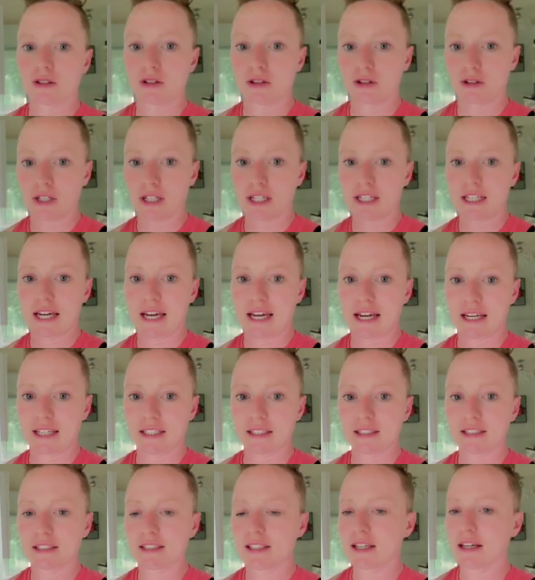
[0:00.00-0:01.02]
30
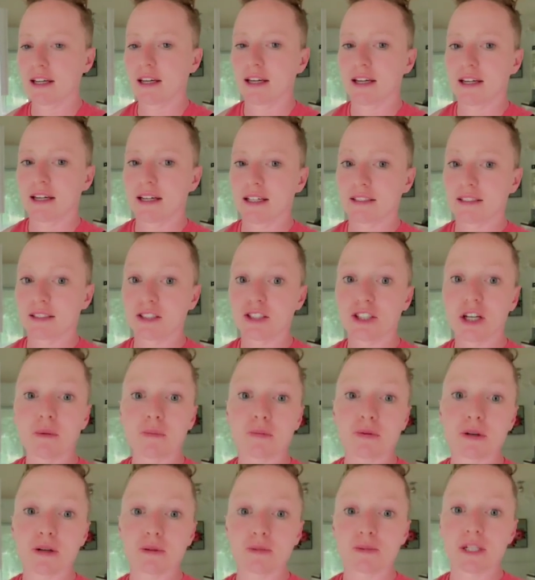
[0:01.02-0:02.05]
days is a
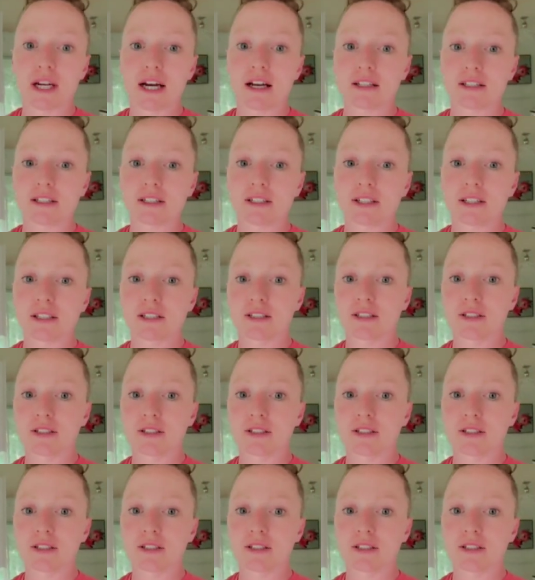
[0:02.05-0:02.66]
jump rope challenge.